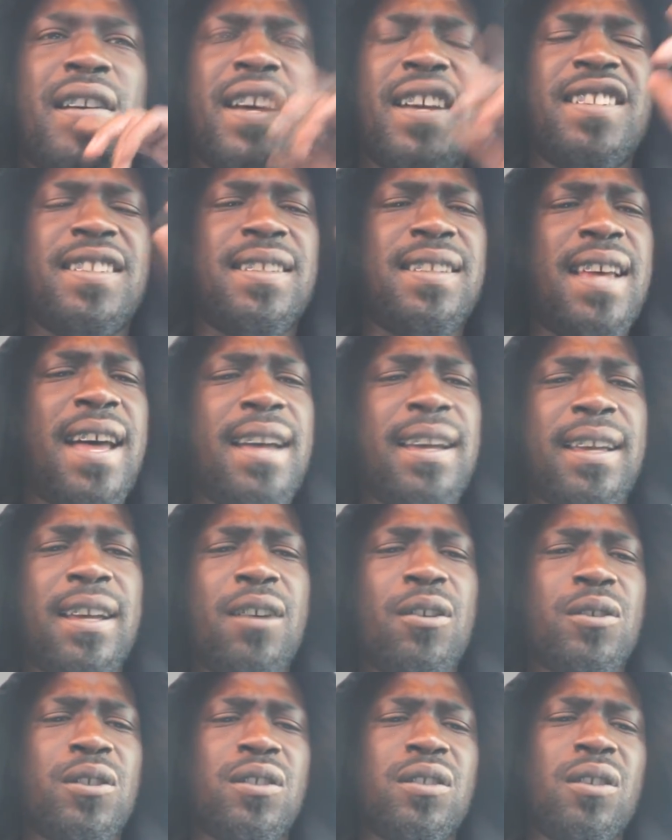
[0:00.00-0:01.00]
and something
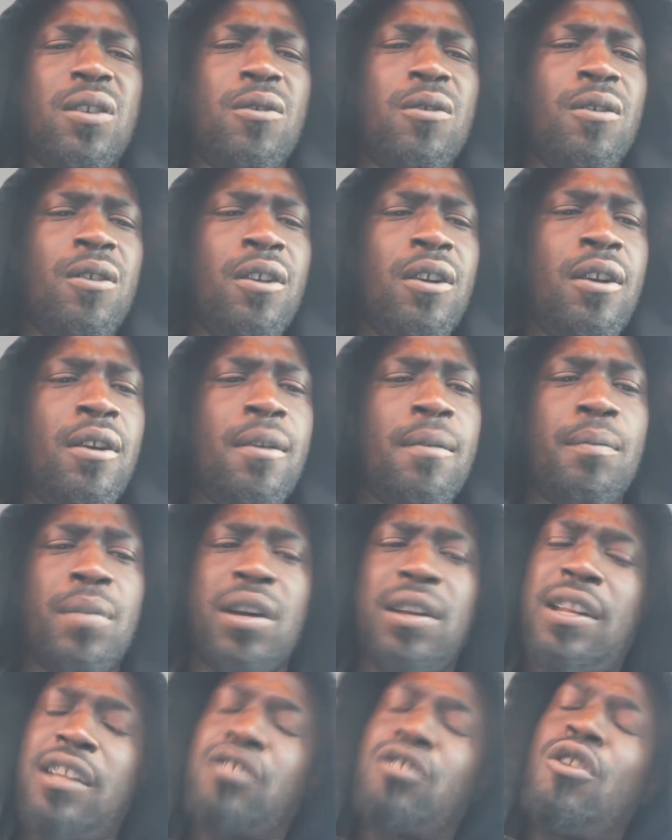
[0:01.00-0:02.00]
else still.
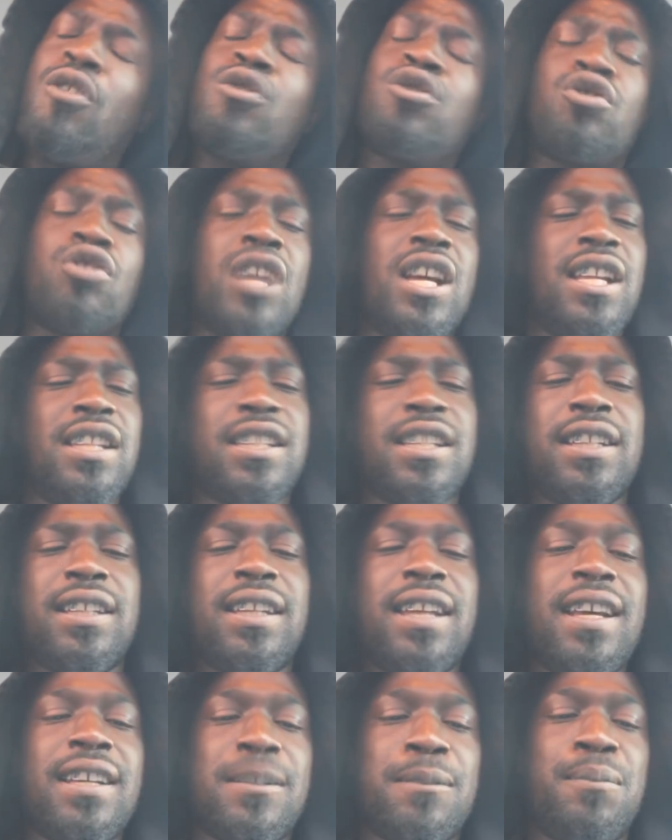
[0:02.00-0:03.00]
But let's go straight into
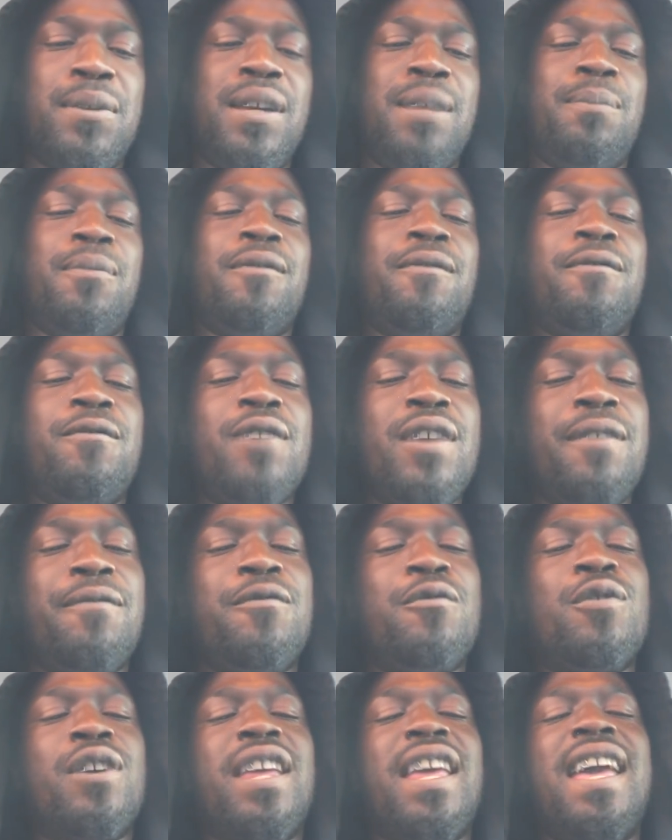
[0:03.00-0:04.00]
this, people.
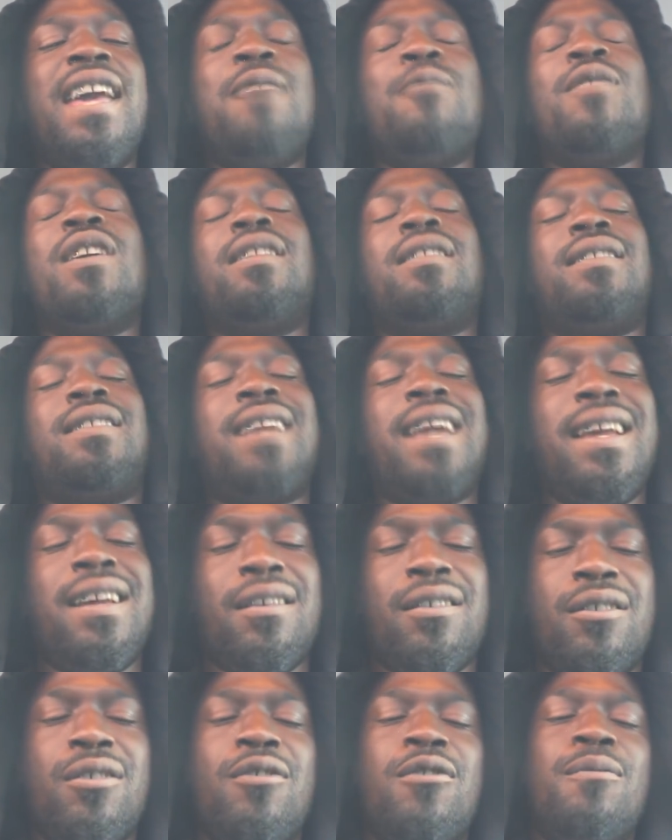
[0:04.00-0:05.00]
44K one day
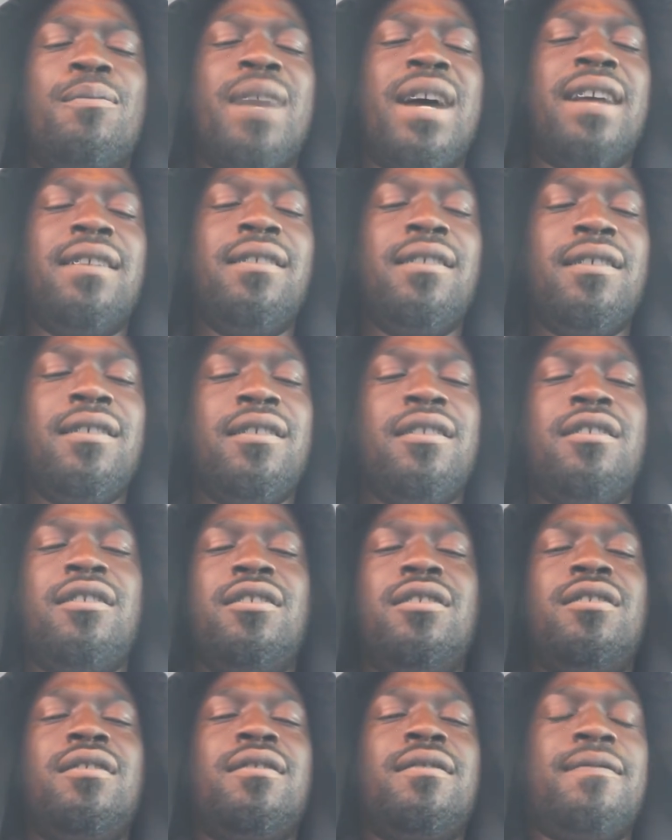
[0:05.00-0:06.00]
ago, man.
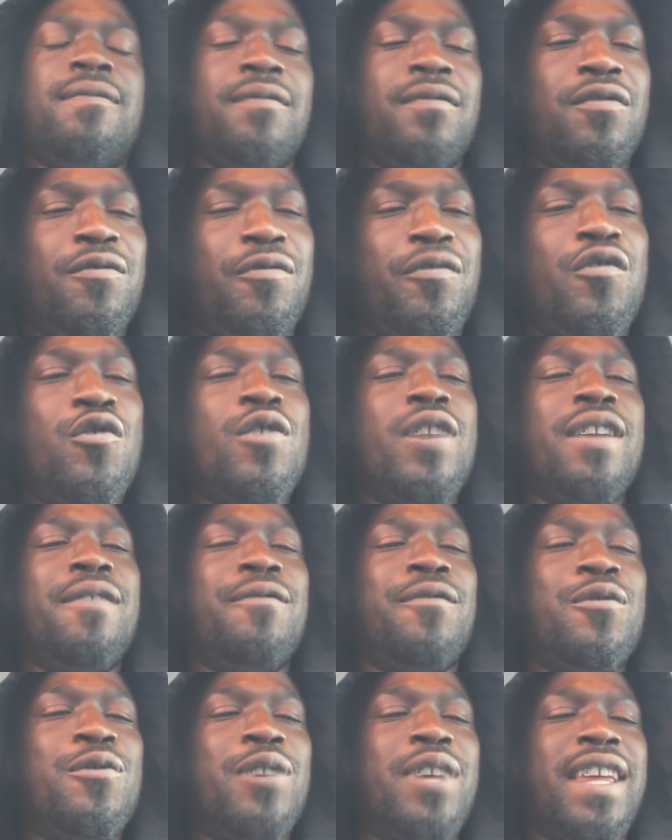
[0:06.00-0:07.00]
Ring a bell,
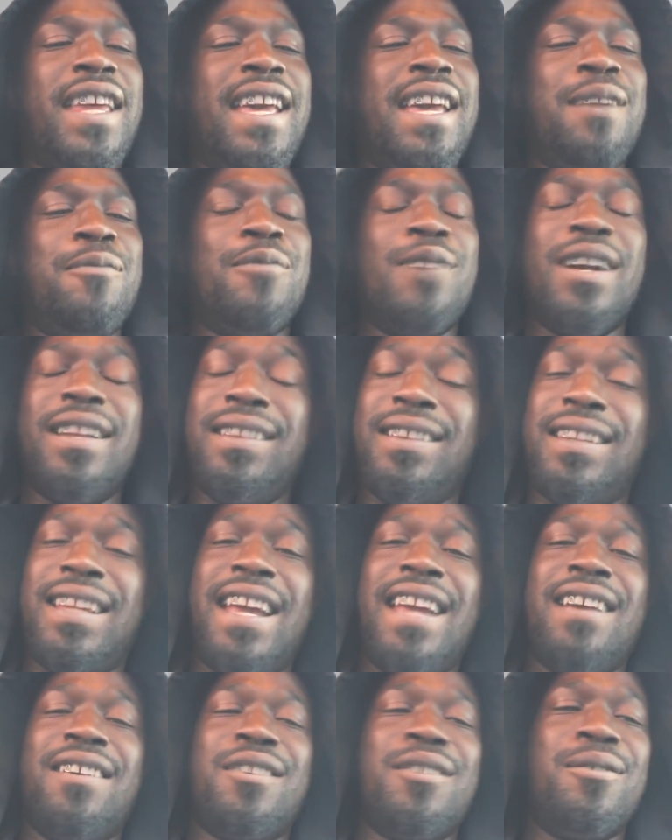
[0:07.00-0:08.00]
44K one
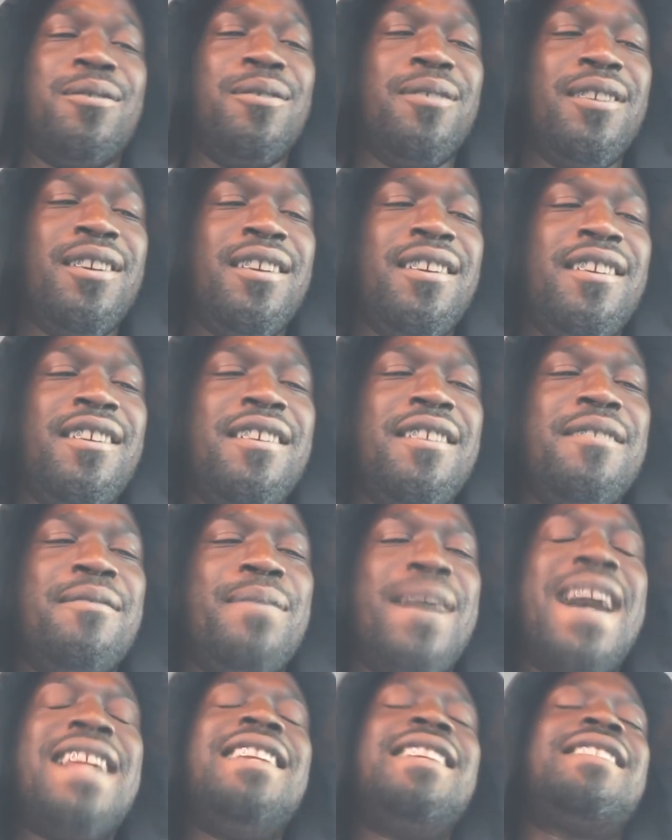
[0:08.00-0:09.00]
day ago.
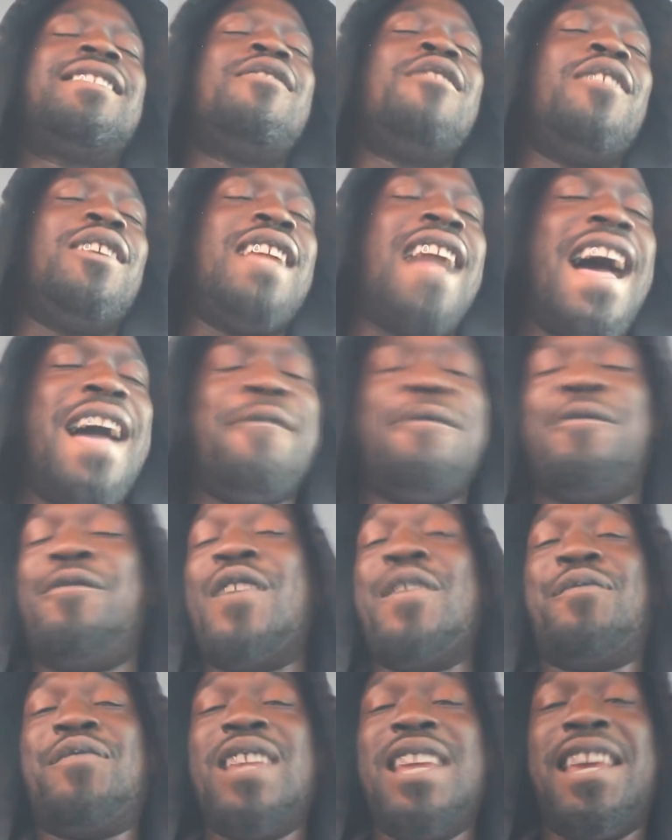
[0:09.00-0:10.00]
Man, it's got like
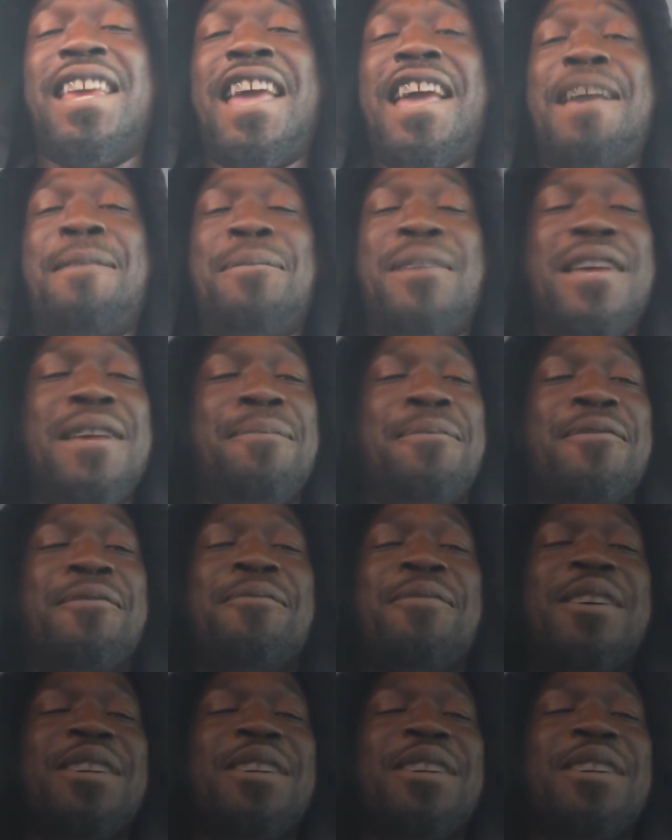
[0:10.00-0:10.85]
50K people